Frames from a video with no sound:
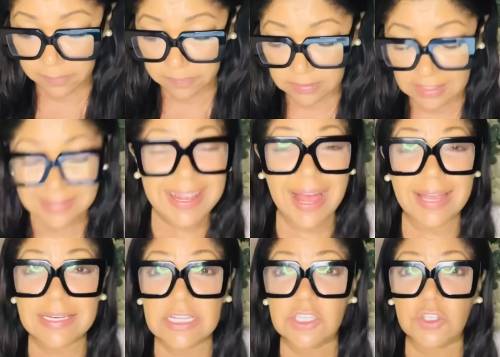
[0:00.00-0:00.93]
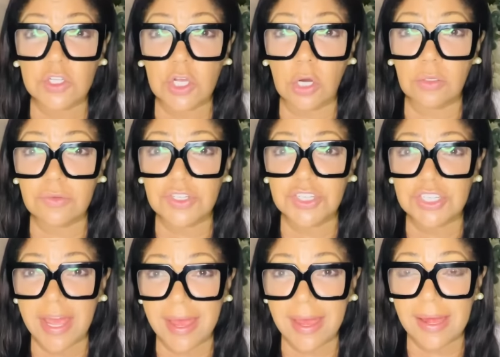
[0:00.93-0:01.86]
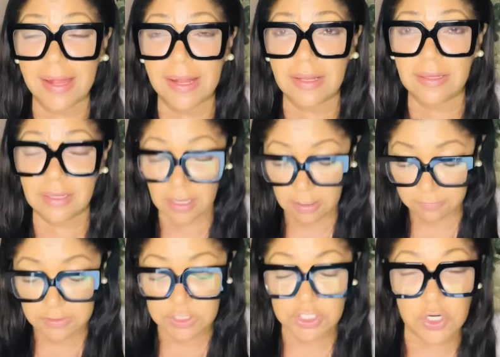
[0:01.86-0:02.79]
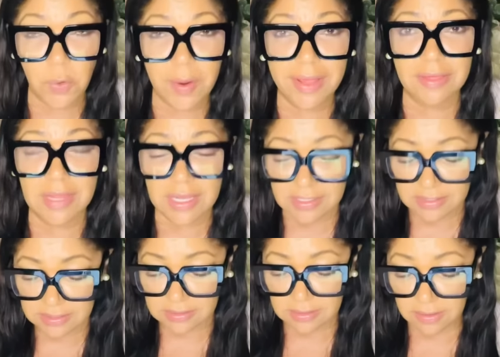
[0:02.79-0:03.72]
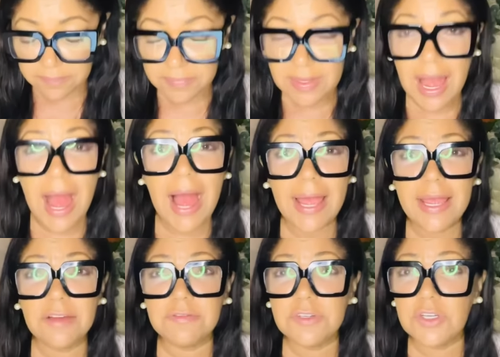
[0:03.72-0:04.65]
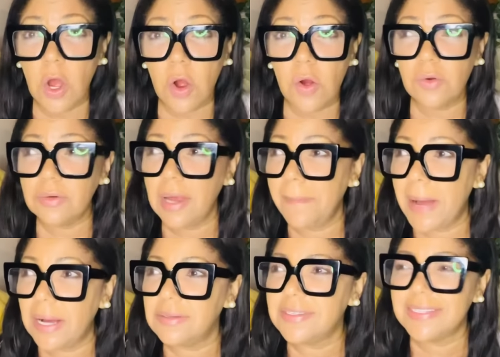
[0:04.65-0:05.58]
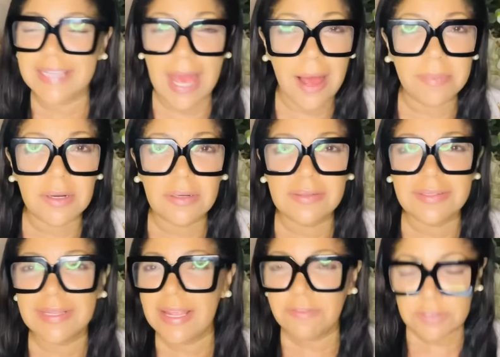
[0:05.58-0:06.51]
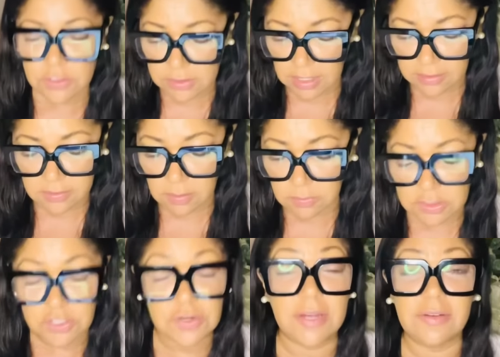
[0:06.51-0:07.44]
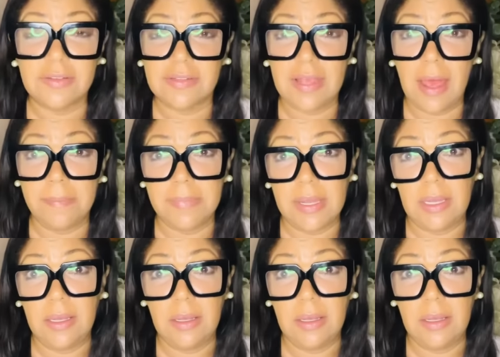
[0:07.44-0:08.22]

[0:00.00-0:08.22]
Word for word: This guy needs to go to jail for doing this. I have known about scammers. Even today, someone tried to scam me.